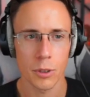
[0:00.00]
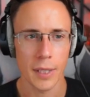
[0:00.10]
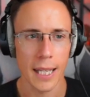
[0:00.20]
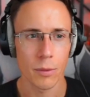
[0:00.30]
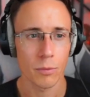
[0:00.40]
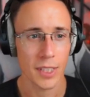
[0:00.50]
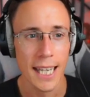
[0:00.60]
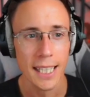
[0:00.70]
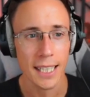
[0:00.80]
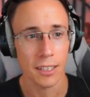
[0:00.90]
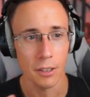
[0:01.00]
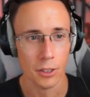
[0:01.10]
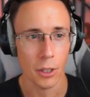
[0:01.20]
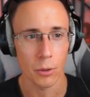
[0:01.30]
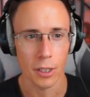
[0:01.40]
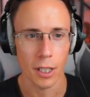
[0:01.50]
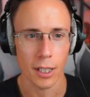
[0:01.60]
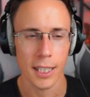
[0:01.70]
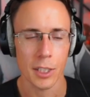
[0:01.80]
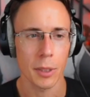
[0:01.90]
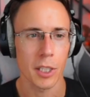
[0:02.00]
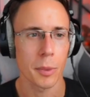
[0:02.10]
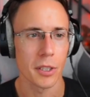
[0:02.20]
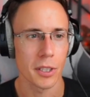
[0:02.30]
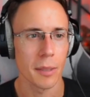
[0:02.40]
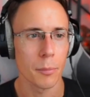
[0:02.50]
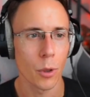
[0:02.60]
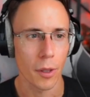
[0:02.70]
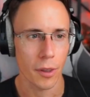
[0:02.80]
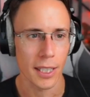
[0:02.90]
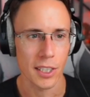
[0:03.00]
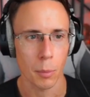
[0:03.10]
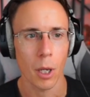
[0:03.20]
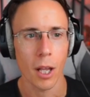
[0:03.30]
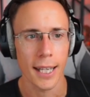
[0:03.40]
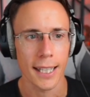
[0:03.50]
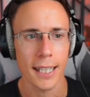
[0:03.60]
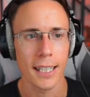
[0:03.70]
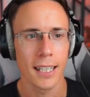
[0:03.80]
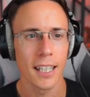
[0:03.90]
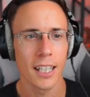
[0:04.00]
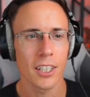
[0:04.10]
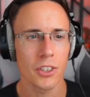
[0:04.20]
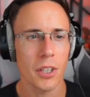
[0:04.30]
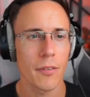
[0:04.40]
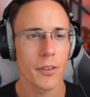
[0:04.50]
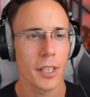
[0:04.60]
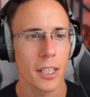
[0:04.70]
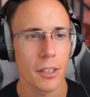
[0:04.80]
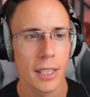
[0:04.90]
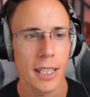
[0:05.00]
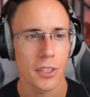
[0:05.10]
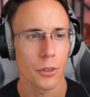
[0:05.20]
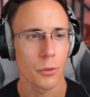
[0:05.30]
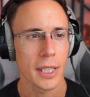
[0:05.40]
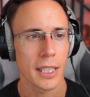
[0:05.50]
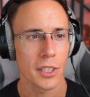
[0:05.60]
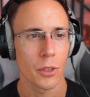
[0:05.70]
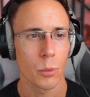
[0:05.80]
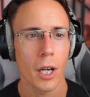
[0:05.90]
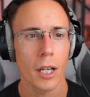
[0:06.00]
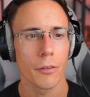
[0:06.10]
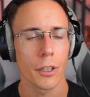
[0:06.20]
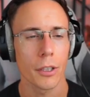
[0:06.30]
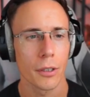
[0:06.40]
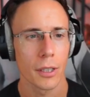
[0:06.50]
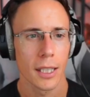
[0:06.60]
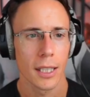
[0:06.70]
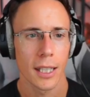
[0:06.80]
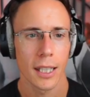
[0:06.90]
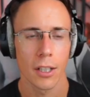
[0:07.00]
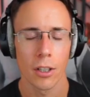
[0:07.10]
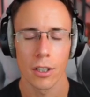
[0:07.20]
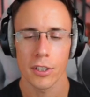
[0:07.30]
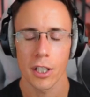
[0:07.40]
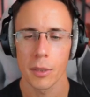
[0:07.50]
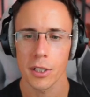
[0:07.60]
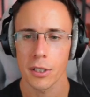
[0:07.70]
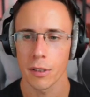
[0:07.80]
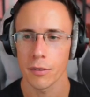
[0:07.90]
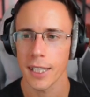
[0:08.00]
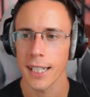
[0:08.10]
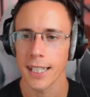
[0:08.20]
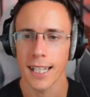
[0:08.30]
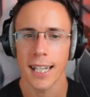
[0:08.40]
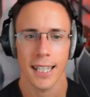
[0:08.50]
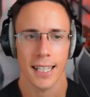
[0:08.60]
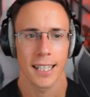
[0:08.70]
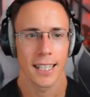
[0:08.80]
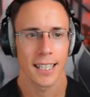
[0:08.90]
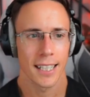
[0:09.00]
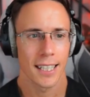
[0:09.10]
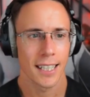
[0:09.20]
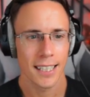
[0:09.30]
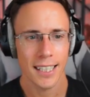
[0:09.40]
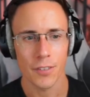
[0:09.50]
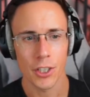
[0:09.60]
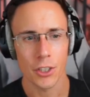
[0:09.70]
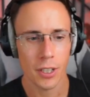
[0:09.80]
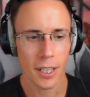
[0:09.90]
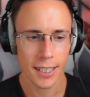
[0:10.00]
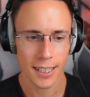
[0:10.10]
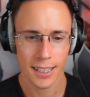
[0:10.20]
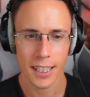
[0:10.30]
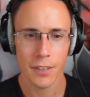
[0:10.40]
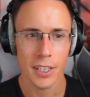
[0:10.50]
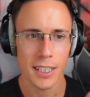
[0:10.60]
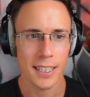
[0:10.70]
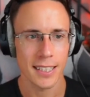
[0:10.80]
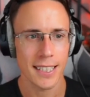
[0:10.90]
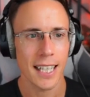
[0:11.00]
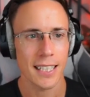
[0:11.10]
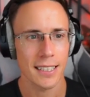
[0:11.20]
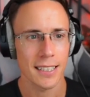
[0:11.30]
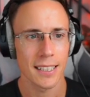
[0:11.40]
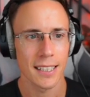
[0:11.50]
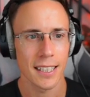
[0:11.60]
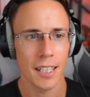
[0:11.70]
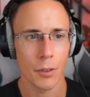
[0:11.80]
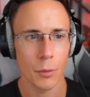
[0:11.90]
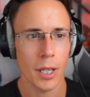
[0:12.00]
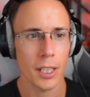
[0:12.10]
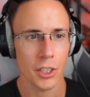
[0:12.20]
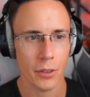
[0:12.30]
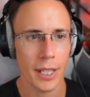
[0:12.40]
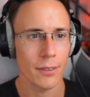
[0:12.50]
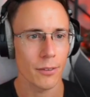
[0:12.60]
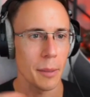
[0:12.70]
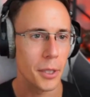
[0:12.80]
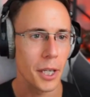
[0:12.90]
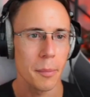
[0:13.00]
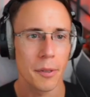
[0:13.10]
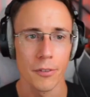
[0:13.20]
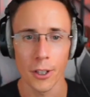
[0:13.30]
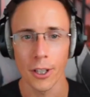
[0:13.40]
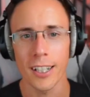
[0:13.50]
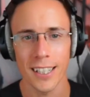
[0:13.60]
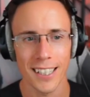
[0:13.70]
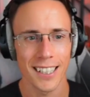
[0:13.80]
then taking those golden nuggets. But I suppose the important thing is applying it, because not everything that you listen or read is going to work for you. And a lot of the time it's kind of taking that, give it a try, give it a decent test. If it works, great, ramp it up. If not,